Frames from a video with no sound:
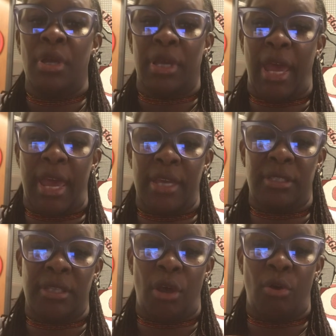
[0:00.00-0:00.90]
Okay,
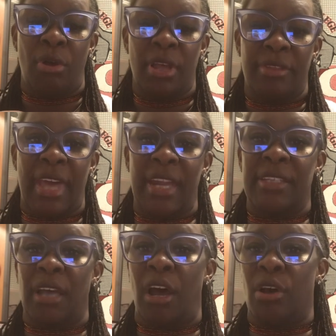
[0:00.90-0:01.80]
so that
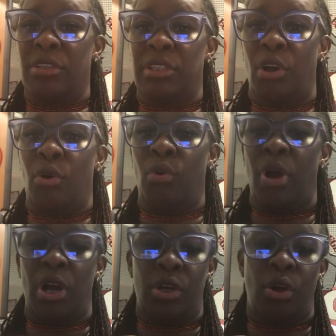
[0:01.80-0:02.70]
is also
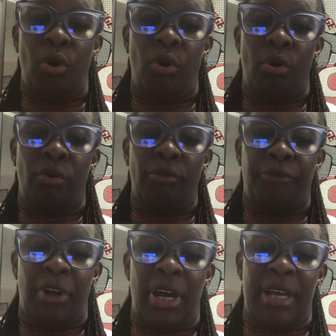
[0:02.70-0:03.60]
a goal
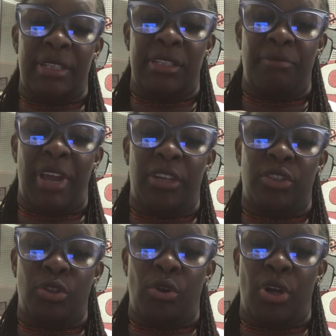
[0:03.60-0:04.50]
for us to make
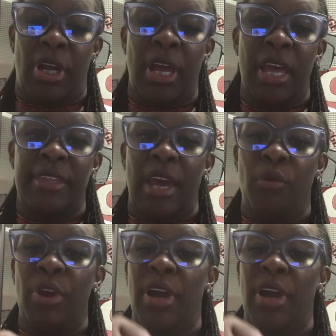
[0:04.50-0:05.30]
sure that we are